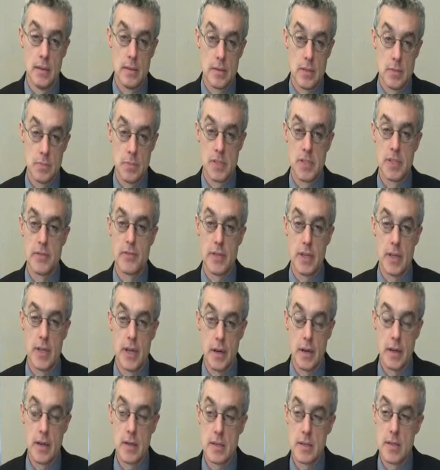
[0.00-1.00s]
specific
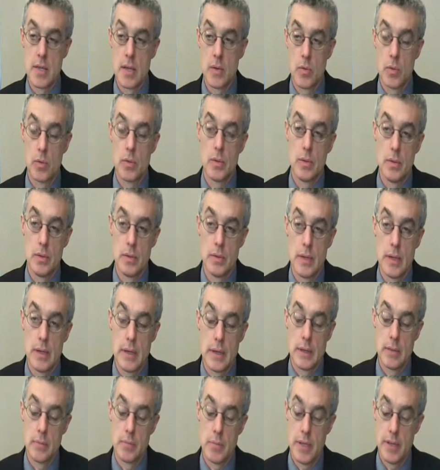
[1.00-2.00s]
areas that will
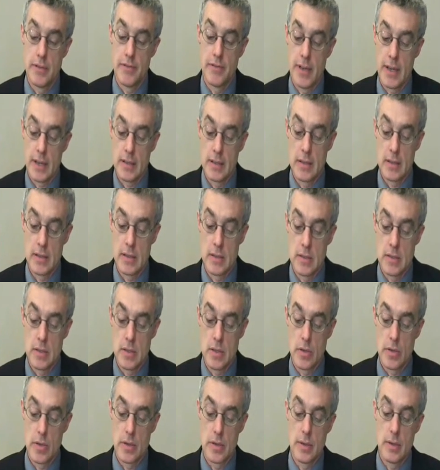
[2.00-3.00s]
be affected, and
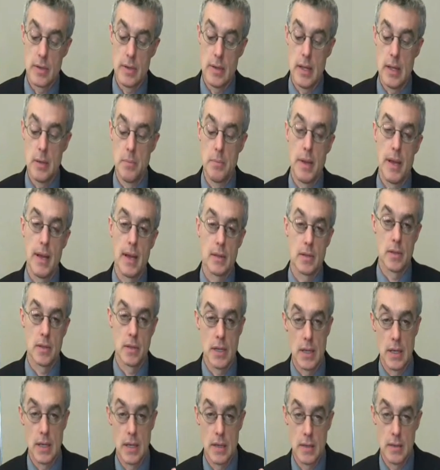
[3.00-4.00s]
so the impact on
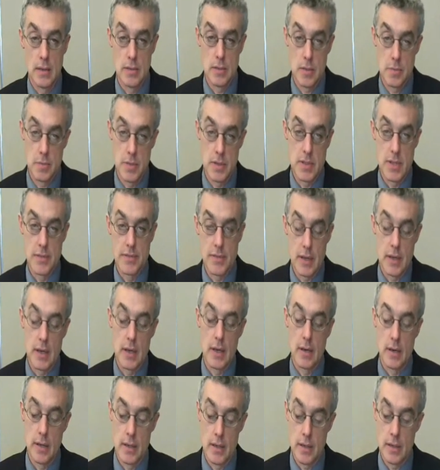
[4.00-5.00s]
any specific
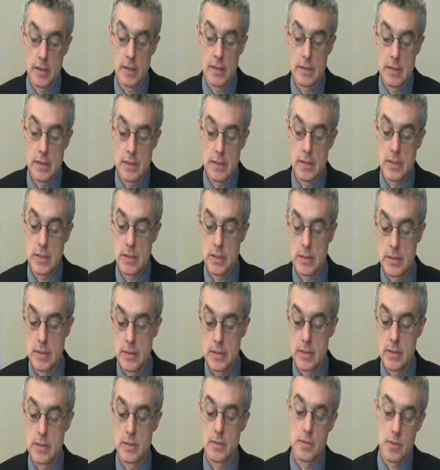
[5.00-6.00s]
area is
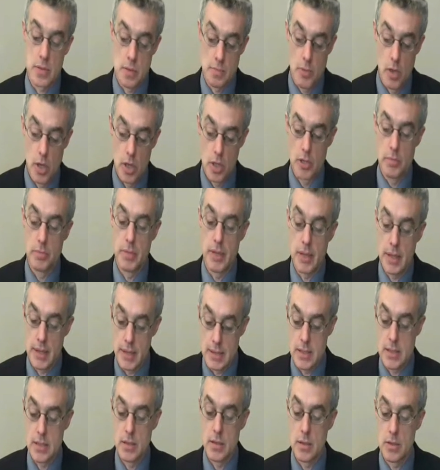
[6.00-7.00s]
smaller
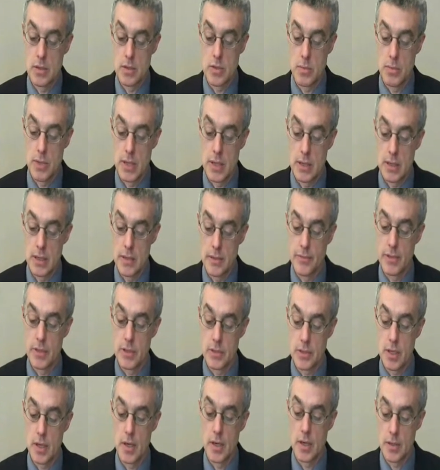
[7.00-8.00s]
because there are so many
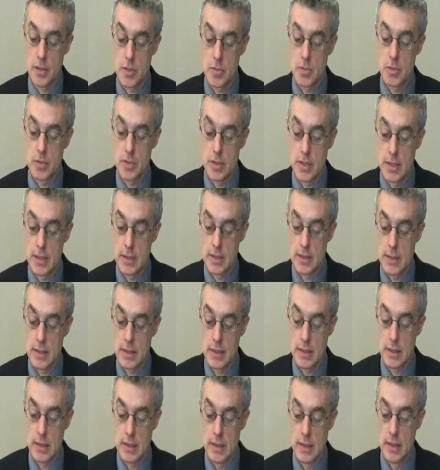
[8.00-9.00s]
different targets we're trying to
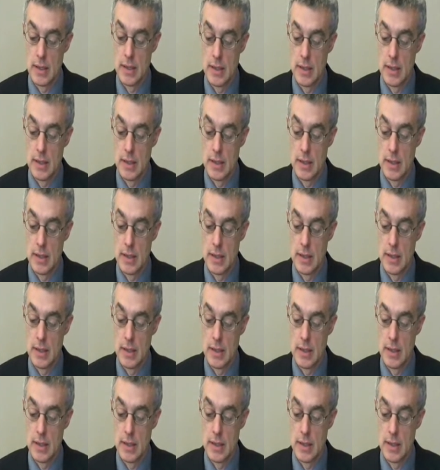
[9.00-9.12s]
hit.